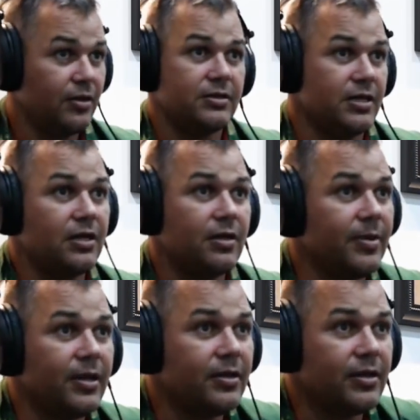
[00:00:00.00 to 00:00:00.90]
Exactly.
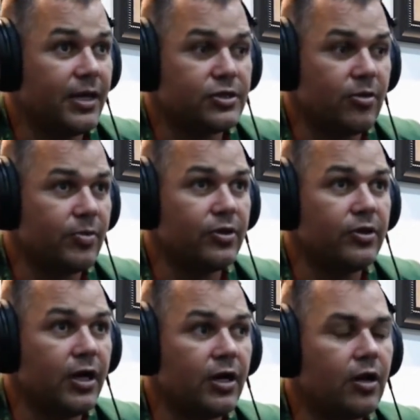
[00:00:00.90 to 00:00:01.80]
Yeah, it's not what you
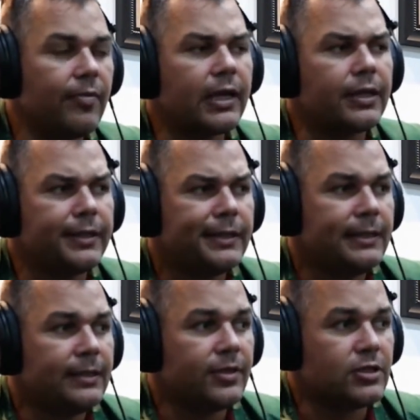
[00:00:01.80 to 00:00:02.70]
know. And I reckon
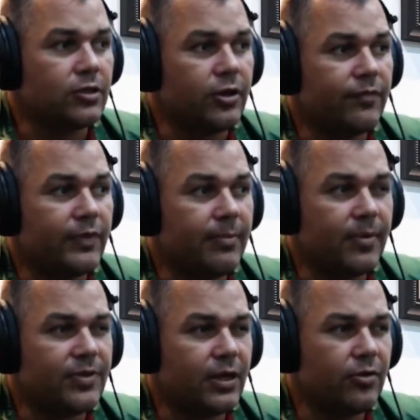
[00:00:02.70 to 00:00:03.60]
there's a of,
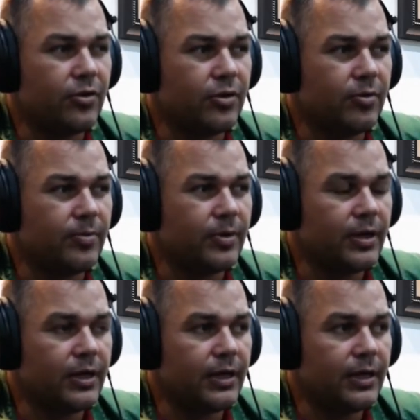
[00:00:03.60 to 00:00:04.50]
I've done a lot of
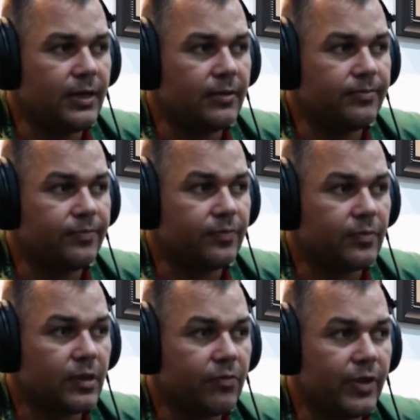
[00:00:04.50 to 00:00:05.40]

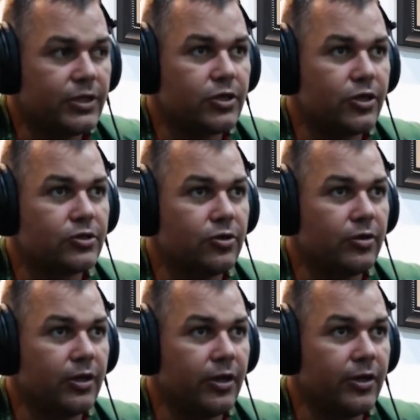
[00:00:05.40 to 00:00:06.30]
research
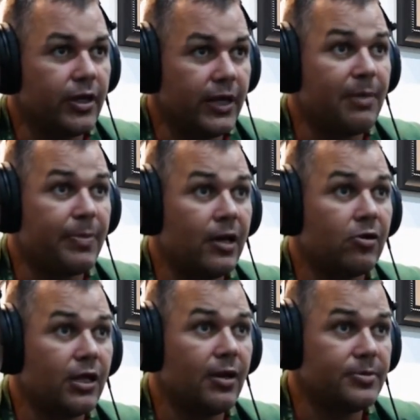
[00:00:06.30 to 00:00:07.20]
on
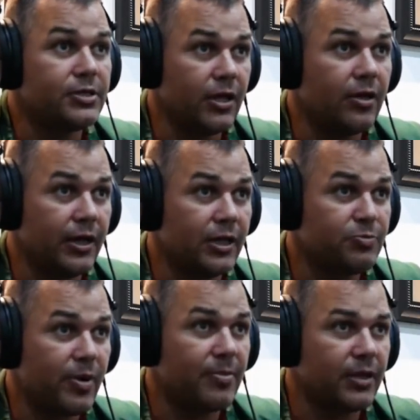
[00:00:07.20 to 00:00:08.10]
EPL clubs, you know,
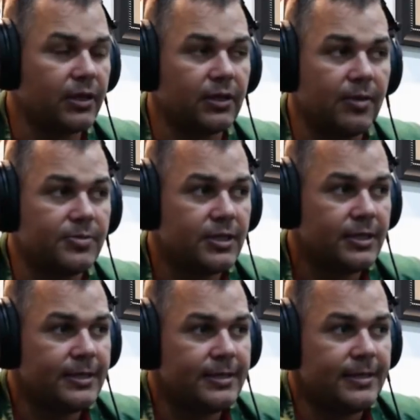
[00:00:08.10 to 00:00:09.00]
English Premier League clubs,
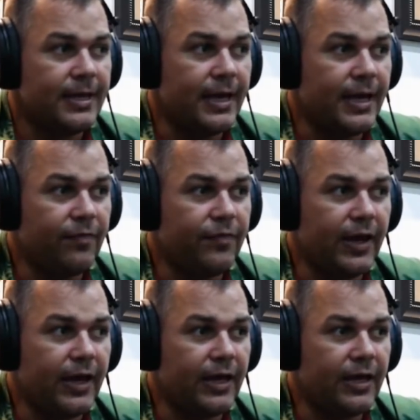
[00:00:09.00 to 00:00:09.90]
and
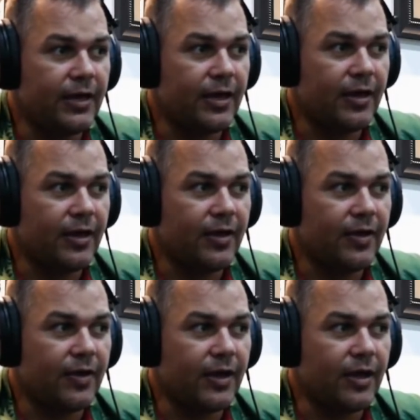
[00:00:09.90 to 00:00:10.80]
they,
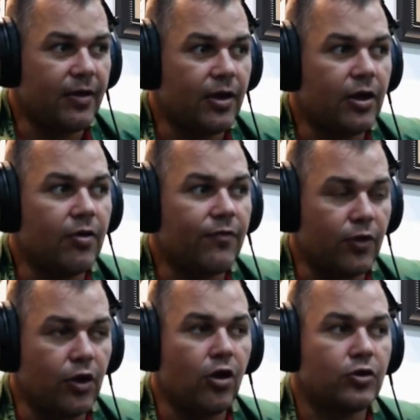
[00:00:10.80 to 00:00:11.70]

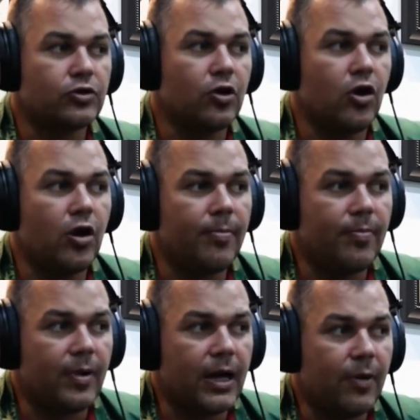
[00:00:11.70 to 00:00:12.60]
for a long
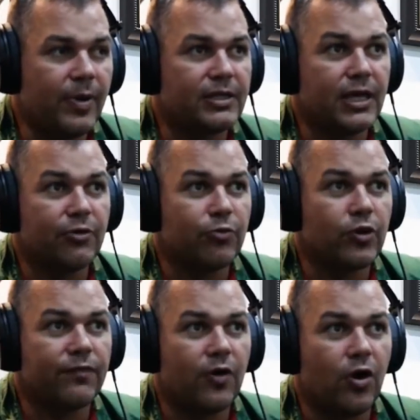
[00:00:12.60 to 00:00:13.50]
time, went down the
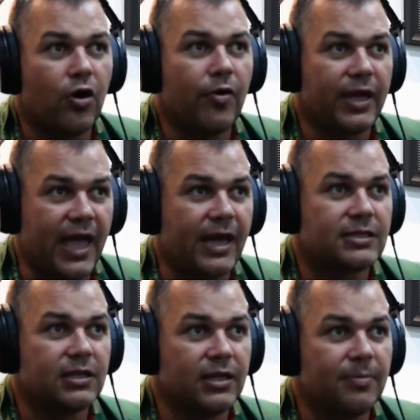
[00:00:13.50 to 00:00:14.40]
route of hiring
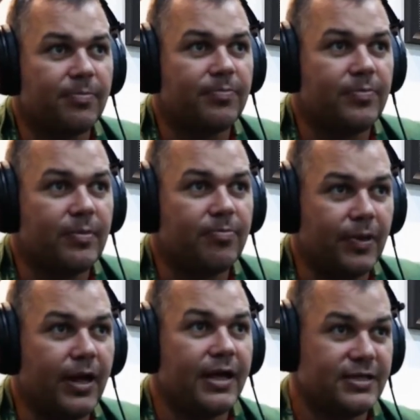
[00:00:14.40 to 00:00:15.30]
excellent
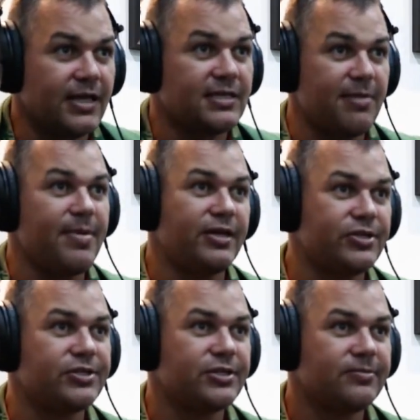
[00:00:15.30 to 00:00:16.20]
players as their
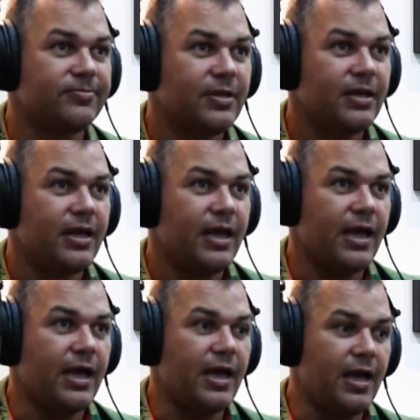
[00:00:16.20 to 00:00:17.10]
managers,
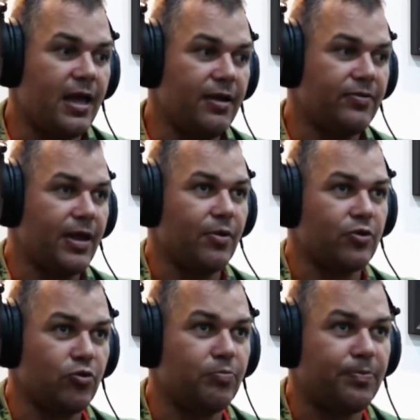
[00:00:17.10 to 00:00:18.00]
and they were
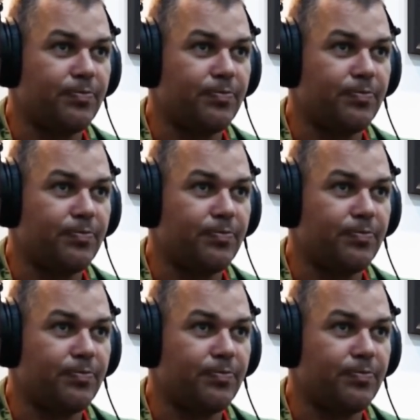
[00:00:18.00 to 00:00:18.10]
good,